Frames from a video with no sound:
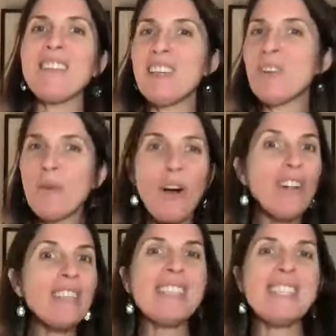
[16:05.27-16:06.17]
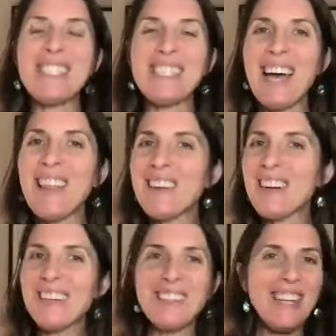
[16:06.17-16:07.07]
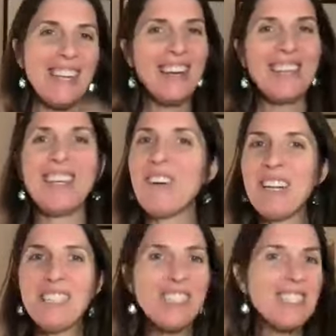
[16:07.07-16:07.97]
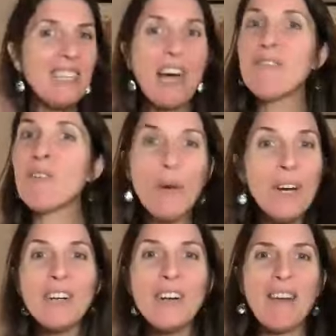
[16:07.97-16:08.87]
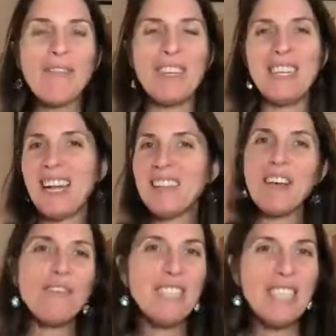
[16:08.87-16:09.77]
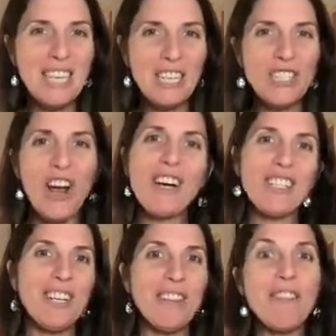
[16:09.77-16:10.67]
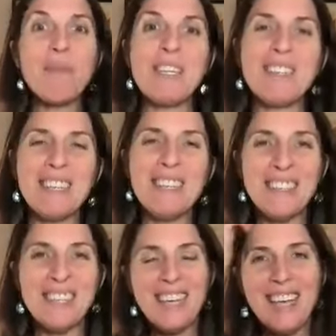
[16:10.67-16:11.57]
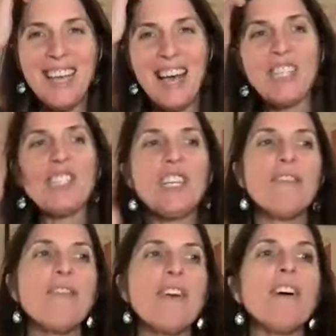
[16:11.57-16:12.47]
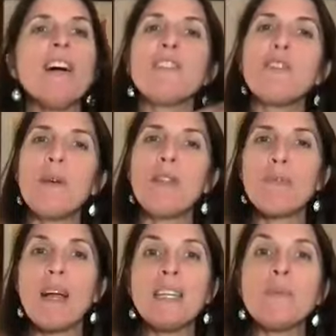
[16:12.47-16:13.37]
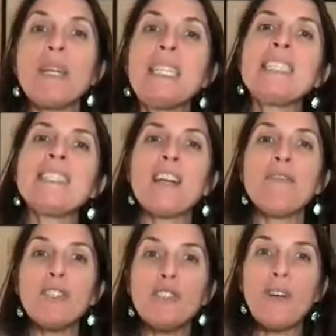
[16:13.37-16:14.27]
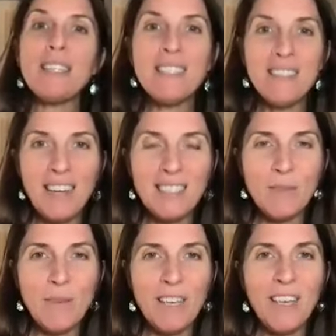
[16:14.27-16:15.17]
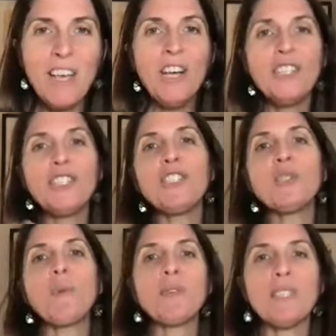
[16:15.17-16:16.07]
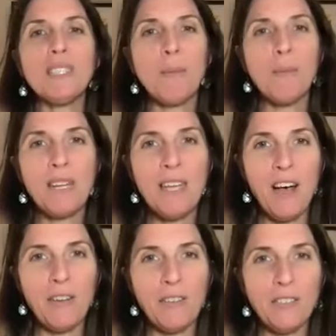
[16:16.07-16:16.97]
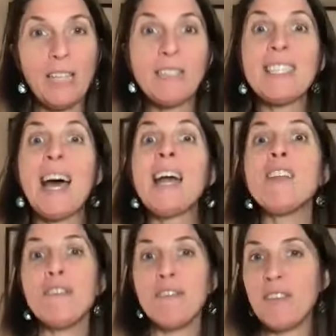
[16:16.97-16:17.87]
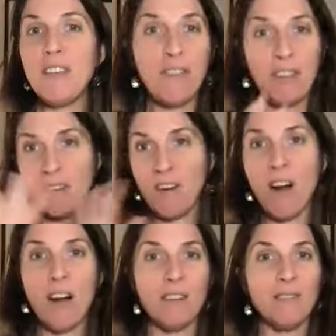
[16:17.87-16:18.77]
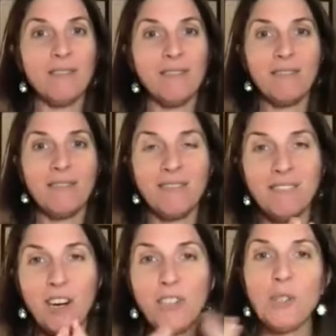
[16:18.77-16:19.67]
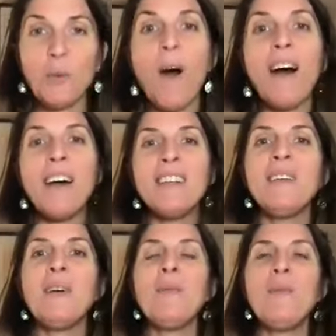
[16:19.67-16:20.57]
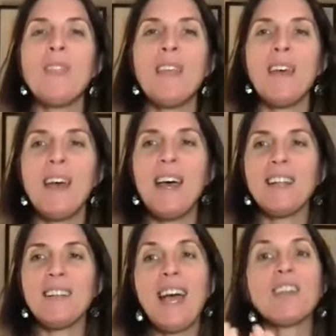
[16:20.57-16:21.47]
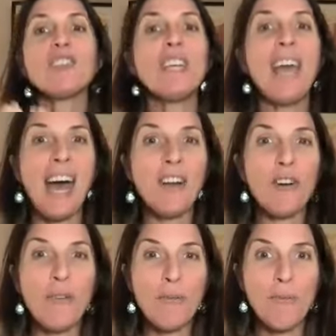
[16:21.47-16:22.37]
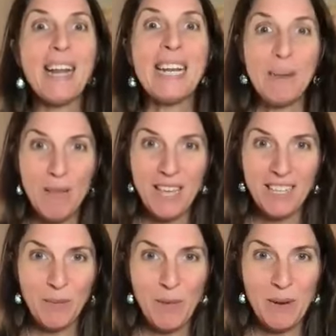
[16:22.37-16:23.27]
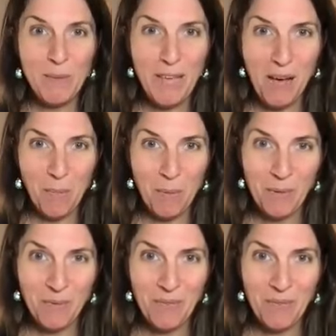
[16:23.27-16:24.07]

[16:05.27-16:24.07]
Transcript: Like we're all in this together. And, I just love choreographing and I love taking charge. I love being a leader. And she felt a little bit threatened, but instead of addressing that to me, she spoke to somebody else outside of even our squad and actually had her threaten me to beat me up.